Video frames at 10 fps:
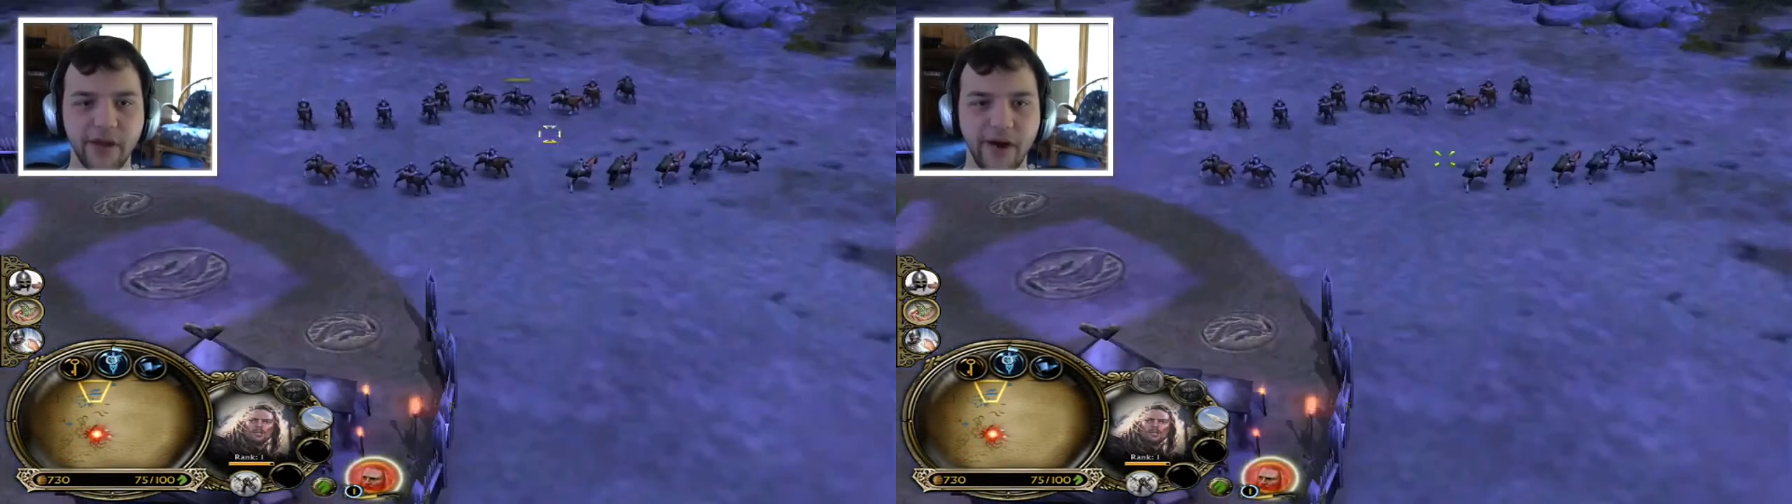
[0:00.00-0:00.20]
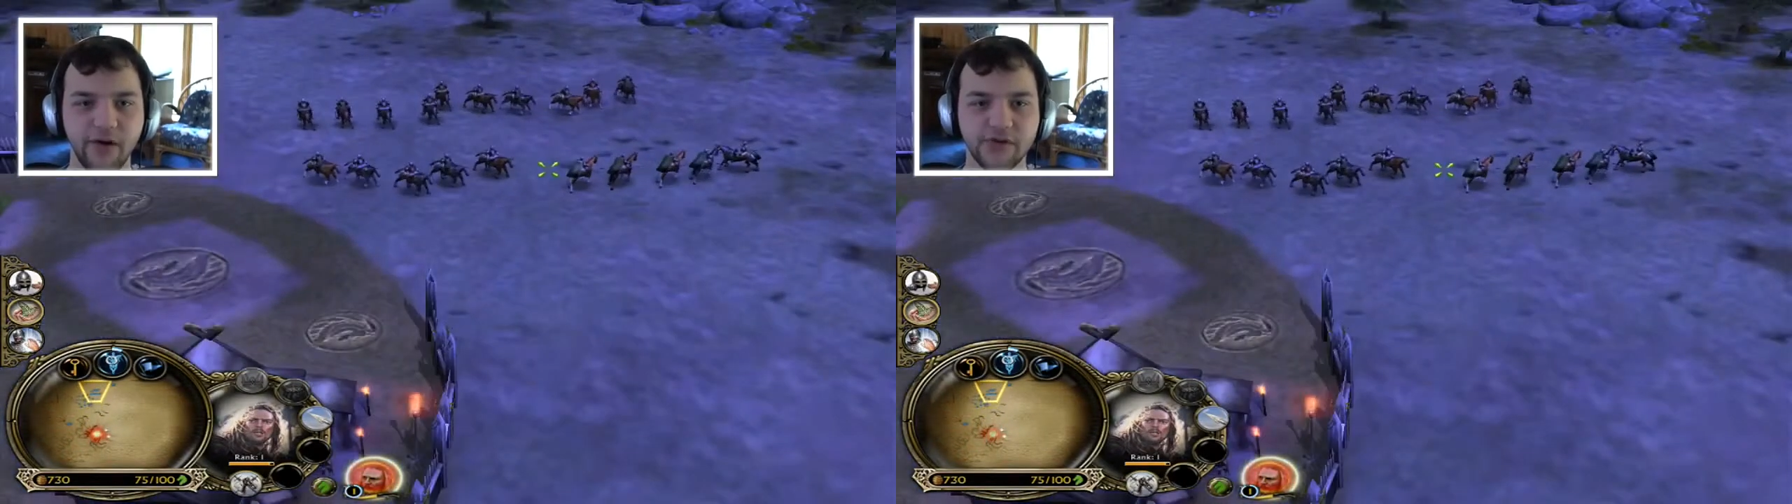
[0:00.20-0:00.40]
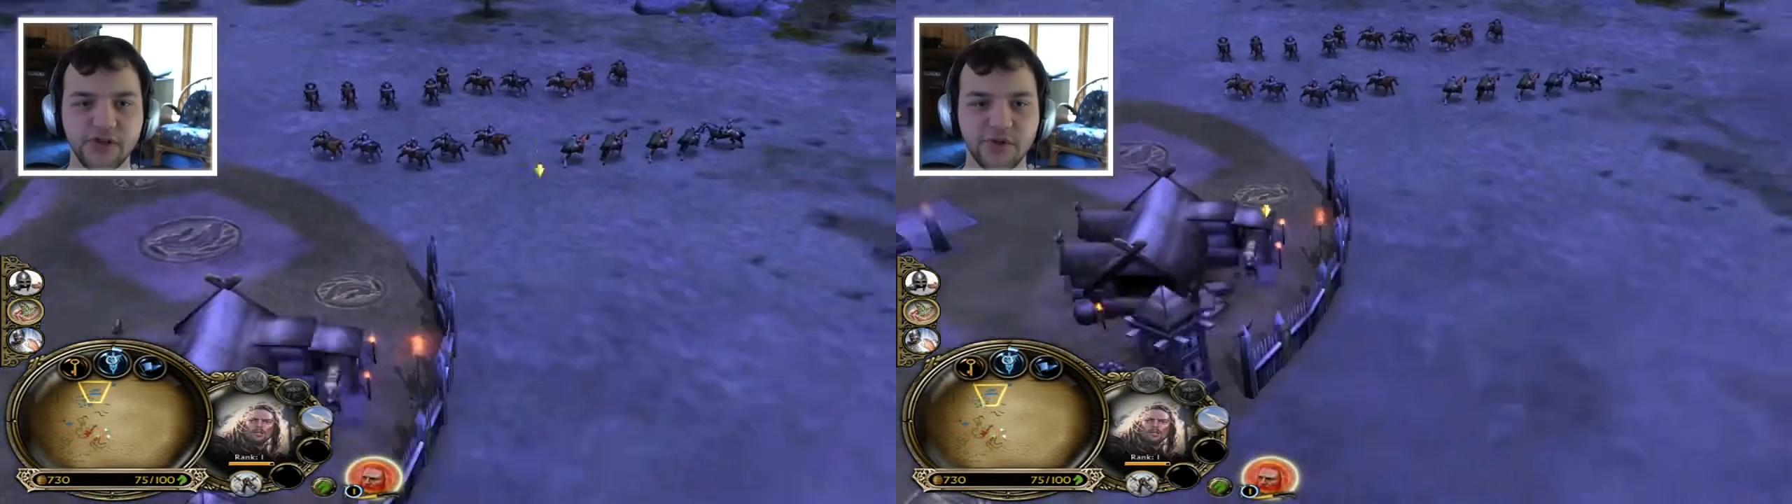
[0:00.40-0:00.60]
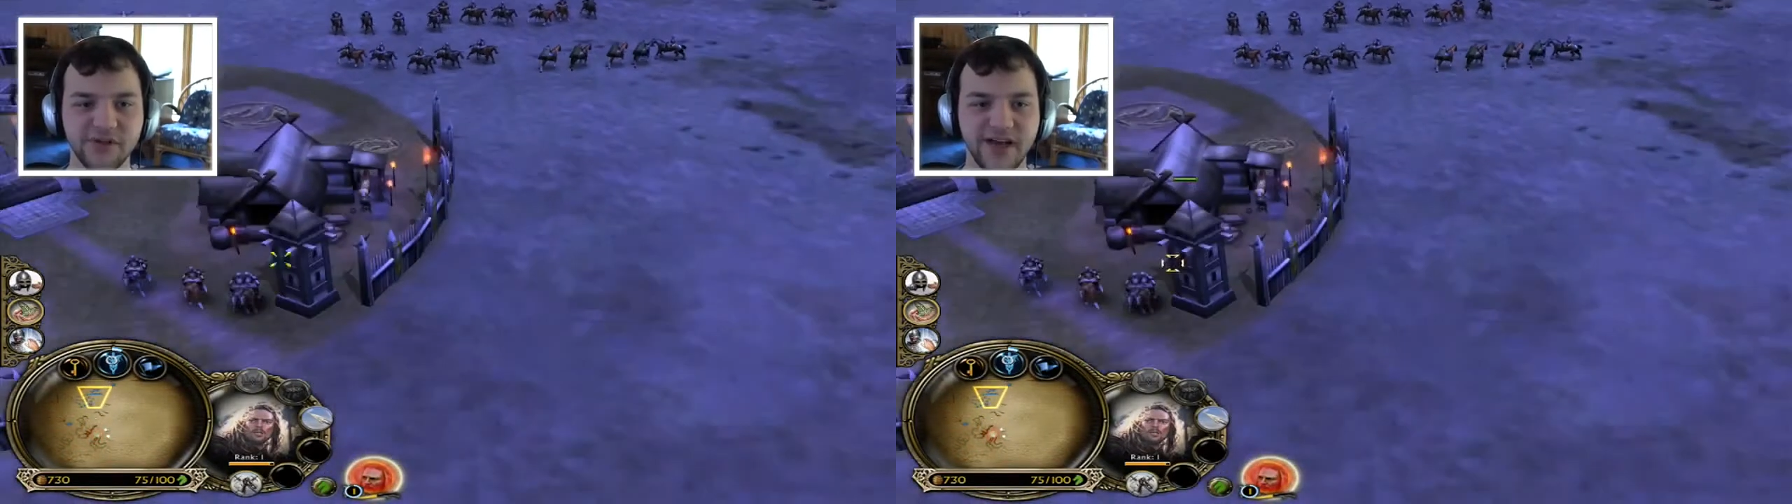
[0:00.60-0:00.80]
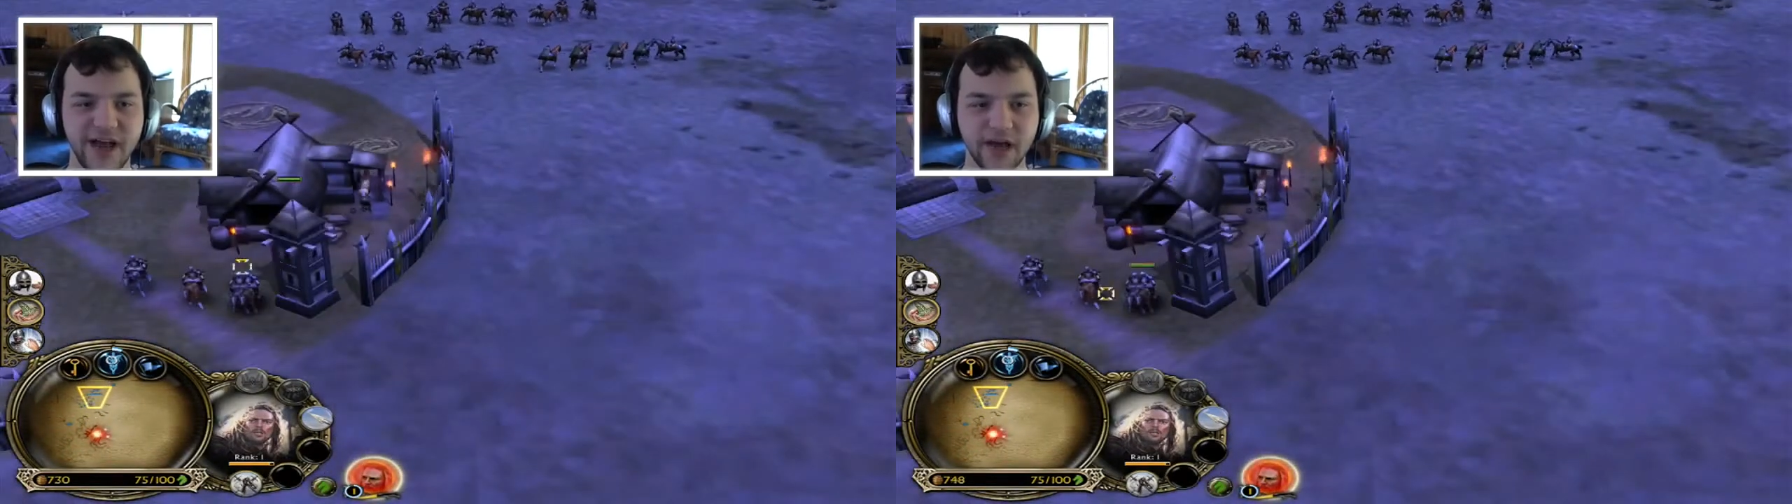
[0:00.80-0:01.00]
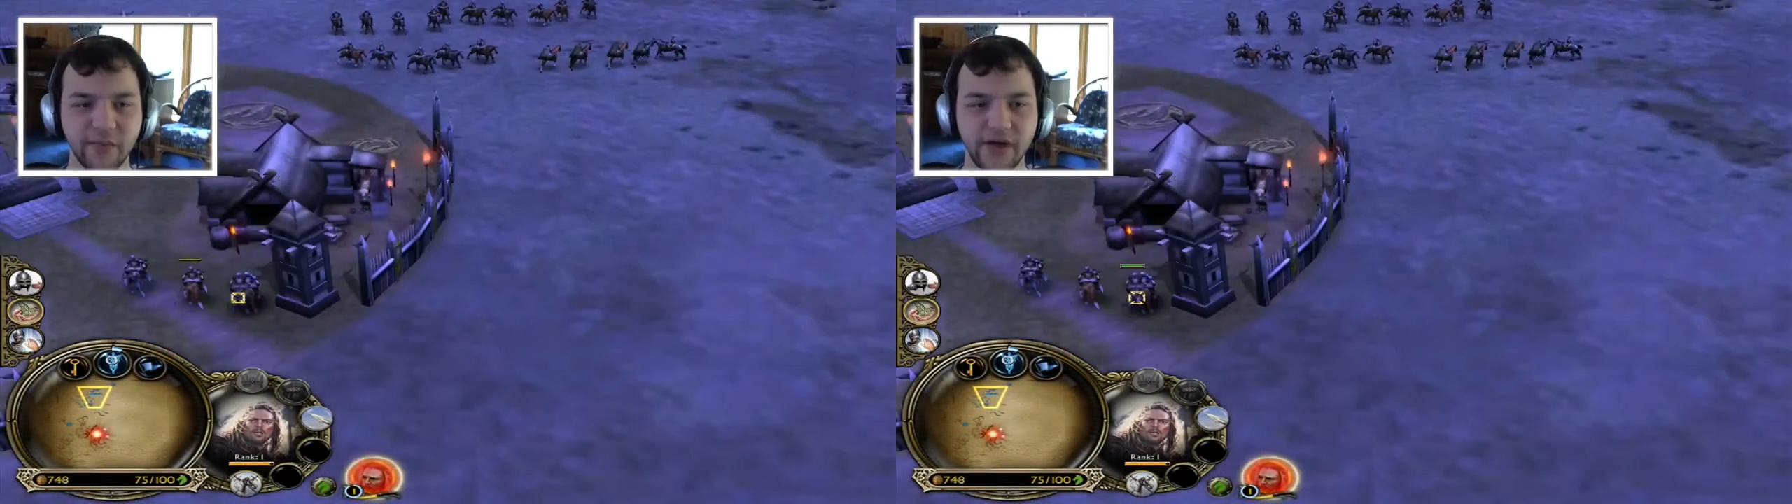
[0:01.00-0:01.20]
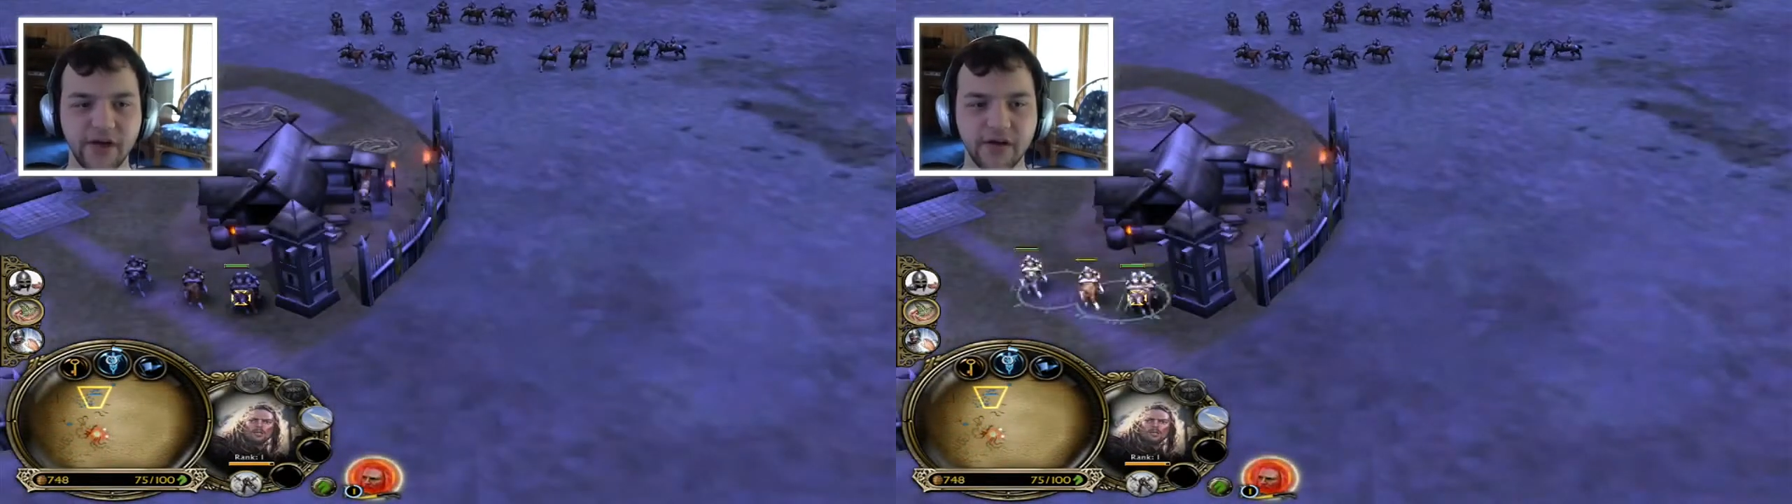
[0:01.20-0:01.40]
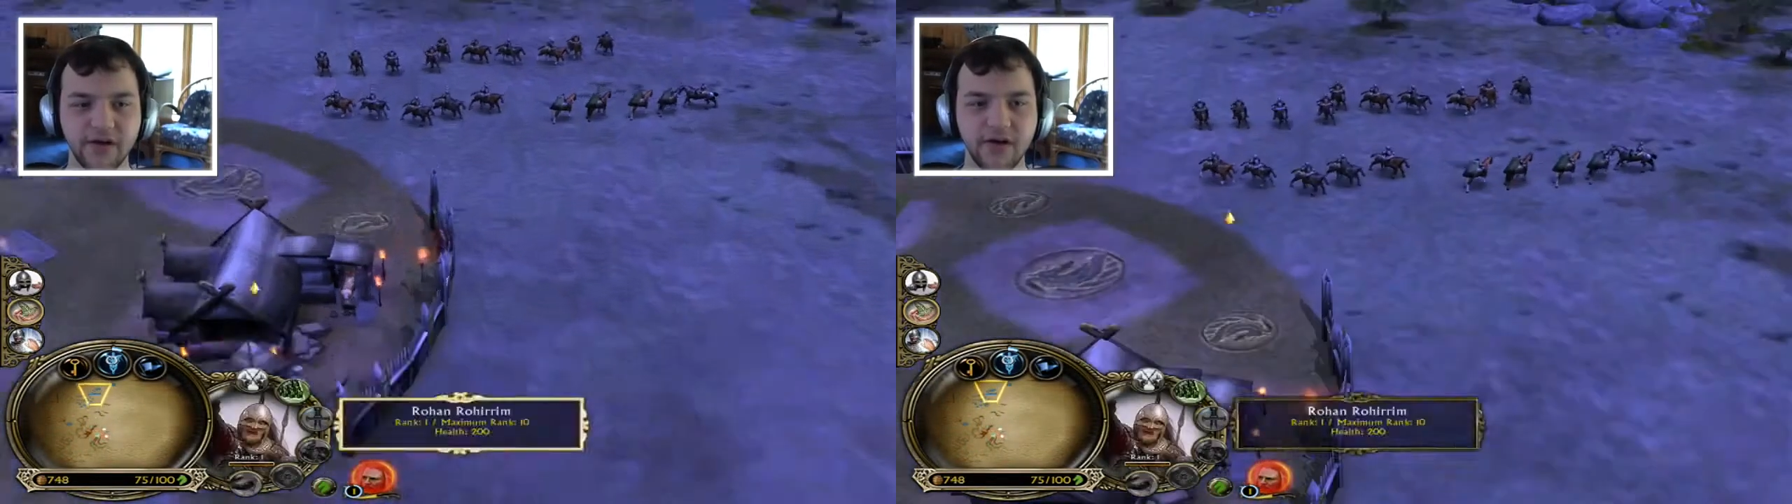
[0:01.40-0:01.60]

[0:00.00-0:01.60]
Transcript: about to attack me.